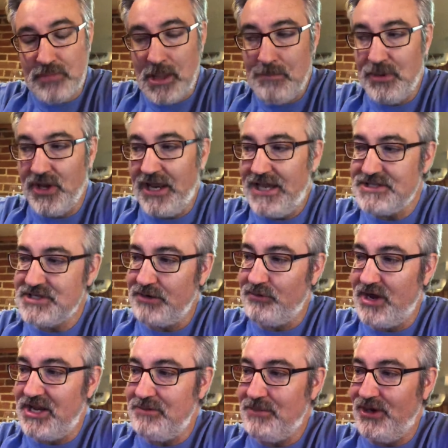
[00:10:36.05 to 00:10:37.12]
But as I
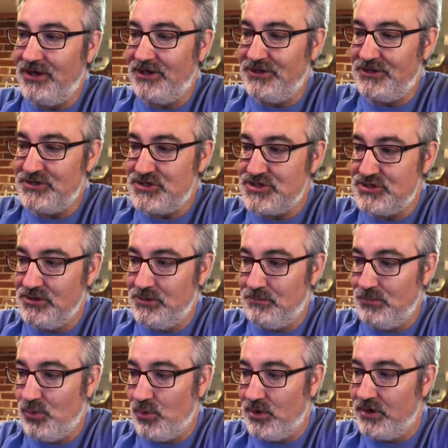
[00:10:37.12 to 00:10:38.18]
read about it and understood it
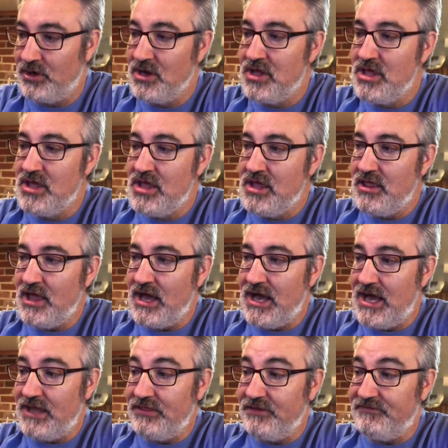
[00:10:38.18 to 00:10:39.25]
more,
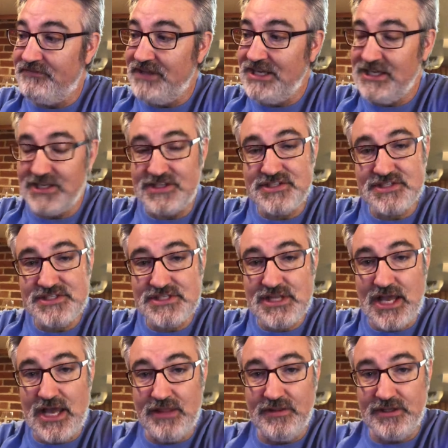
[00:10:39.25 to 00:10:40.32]
the Phoenix
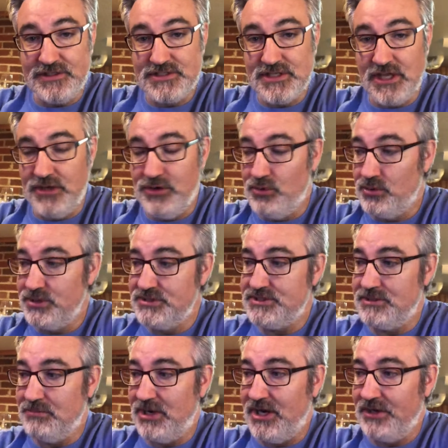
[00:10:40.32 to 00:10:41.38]
that adorns the
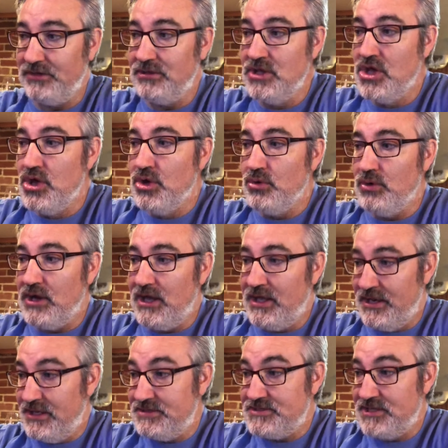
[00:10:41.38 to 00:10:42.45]
bottle
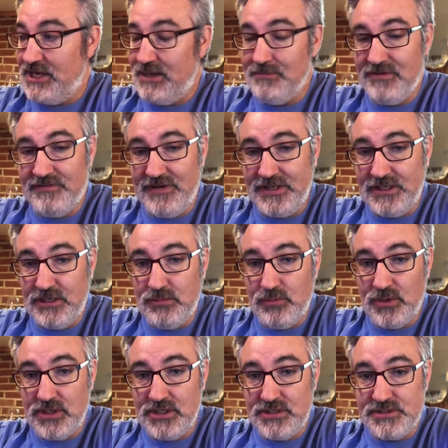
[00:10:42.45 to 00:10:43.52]
and is the name of it
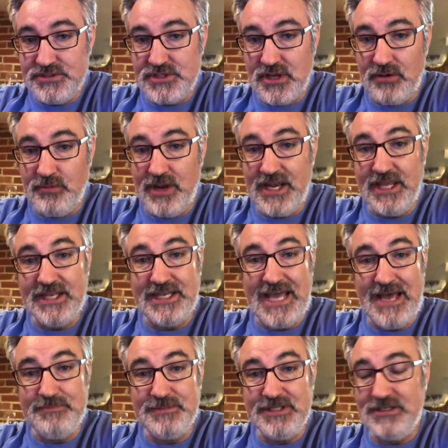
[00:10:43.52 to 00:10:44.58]
was already
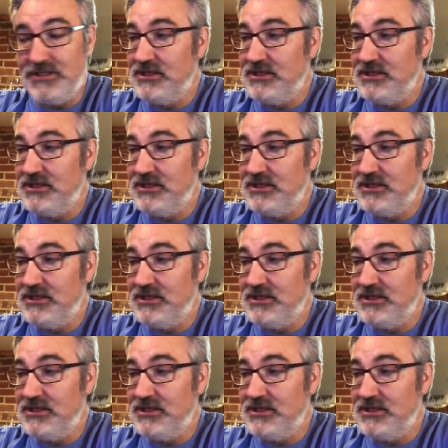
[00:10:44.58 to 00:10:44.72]
adopted